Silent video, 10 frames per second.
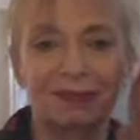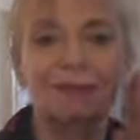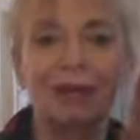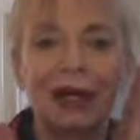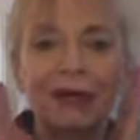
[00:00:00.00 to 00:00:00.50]

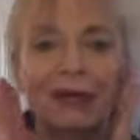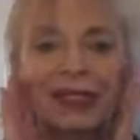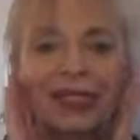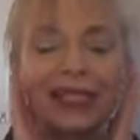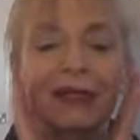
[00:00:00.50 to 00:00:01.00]

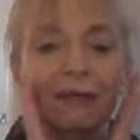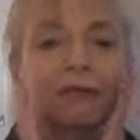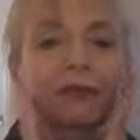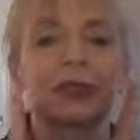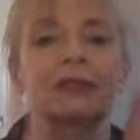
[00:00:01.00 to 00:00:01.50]
mouth
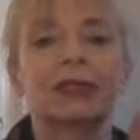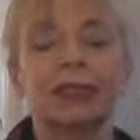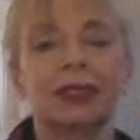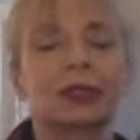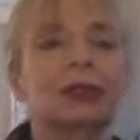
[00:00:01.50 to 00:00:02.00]
fully
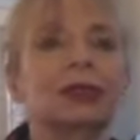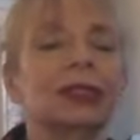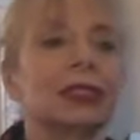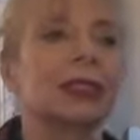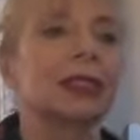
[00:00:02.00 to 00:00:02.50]

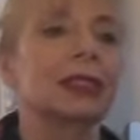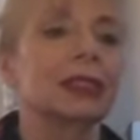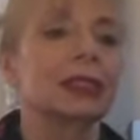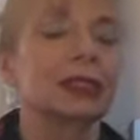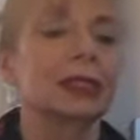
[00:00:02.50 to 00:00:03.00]
restored.
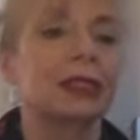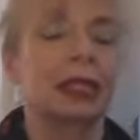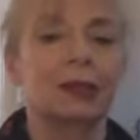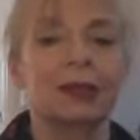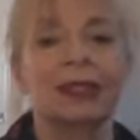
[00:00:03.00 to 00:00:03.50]
So,
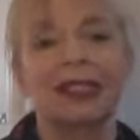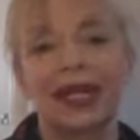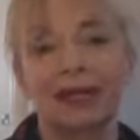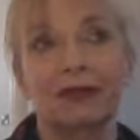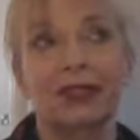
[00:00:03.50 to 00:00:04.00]

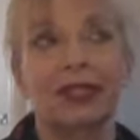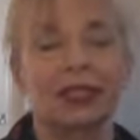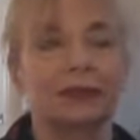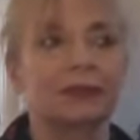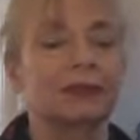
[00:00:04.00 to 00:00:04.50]

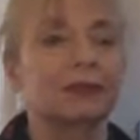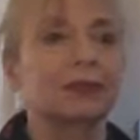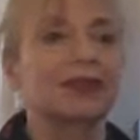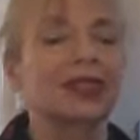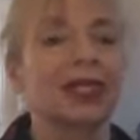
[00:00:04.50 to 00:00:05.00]
thankfully,
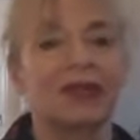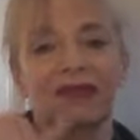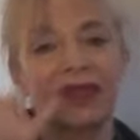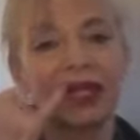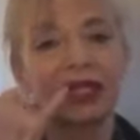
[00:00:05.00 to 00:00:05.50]
and
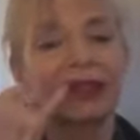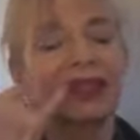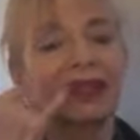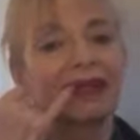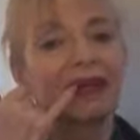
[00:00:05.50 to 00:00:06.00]
file.
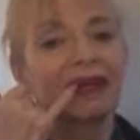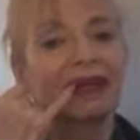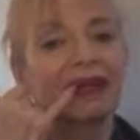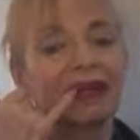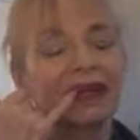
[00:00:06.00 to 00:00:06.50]

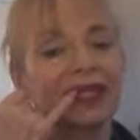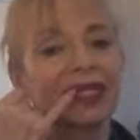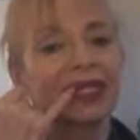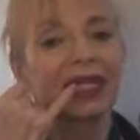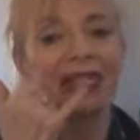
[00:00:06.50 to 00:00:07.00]

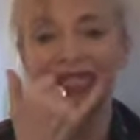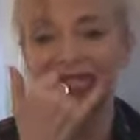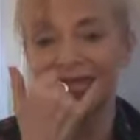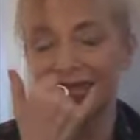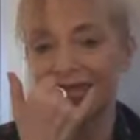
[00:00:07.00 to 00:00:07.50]

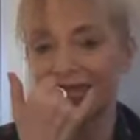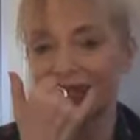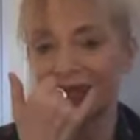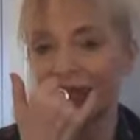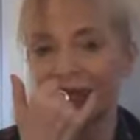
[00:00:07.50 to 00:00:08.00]
Teeth
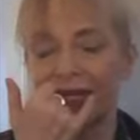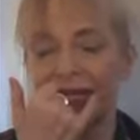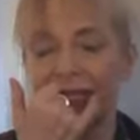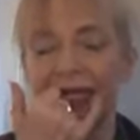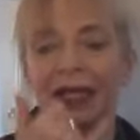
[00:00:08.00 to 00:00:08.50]
need
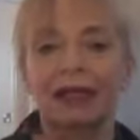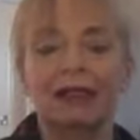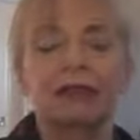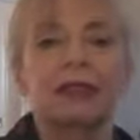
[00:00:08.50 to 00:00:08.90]
filing there.